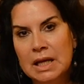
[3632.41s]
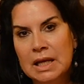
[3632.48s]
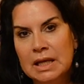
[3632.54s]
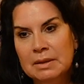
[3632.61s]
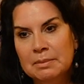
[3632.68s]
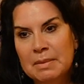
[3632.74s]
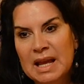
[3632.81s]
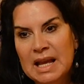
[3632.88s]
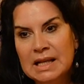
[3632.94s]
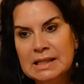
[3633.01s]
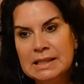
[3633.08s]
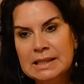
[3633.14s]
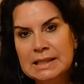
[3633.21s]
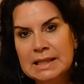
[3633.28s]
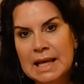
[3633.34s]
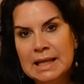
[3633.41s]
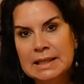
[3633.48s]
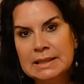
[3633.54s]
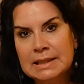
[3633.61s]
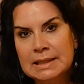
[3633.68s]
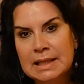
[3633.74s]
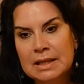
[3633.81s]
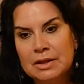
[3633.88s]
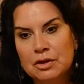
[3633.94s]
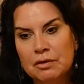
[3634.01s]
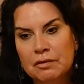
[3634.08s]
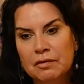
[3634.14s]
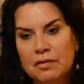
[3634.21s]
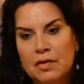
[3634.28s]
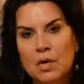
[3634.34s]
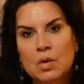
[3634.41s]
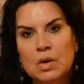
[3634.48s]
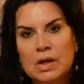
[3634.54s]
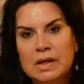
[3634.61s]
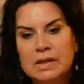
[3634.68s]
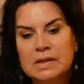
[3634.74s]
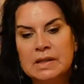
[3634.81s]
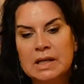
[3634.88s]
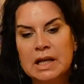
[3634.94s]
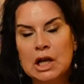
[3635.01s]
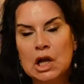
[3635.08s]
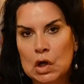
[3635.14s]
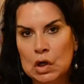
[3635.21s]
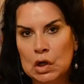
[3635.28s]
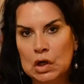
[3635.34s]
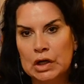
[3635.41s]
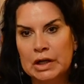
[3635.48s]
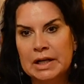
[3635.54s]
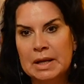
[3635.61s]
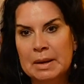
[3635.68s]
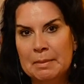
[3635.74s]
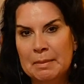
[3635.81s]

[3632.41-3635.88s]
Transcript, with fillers: it makes sense that they're focusing on